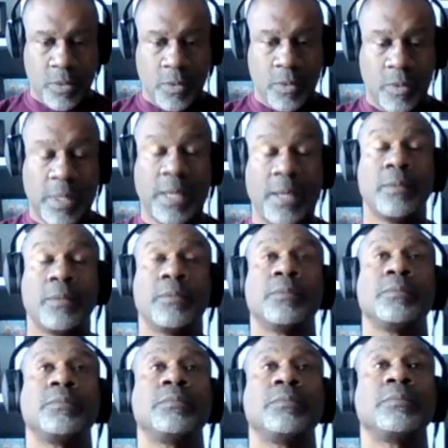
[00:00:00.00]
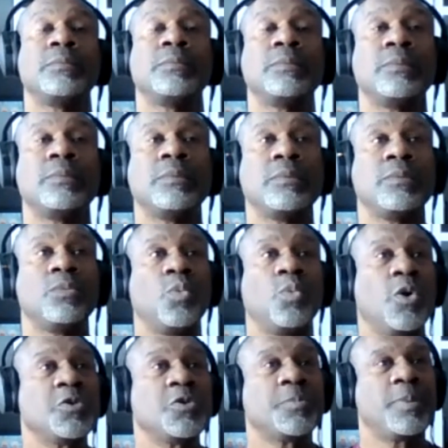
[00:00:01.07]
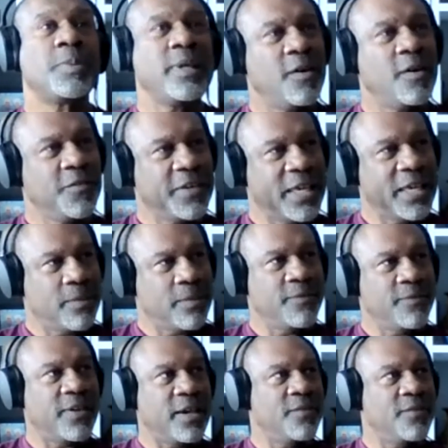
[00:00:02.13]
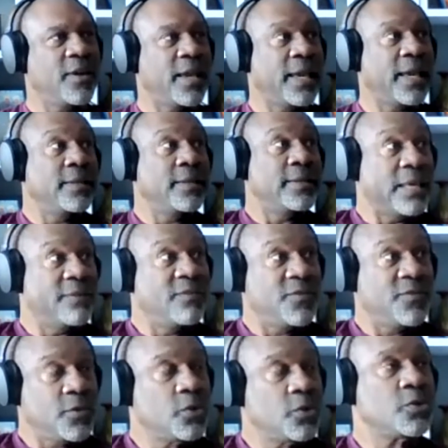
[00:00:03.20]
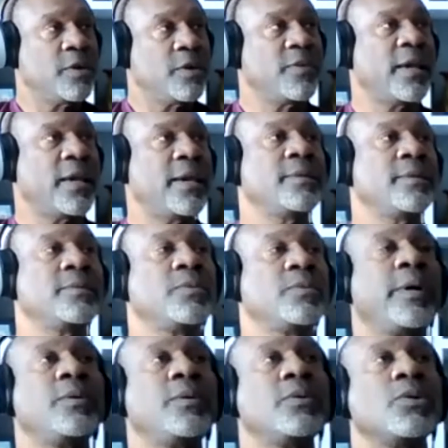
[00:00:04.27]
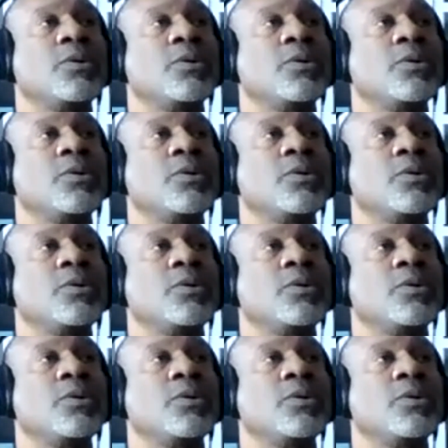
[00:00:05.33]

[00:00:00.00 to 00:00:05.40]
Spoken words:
Wow, worst playoff game I've ever had, David Fulcher. Well.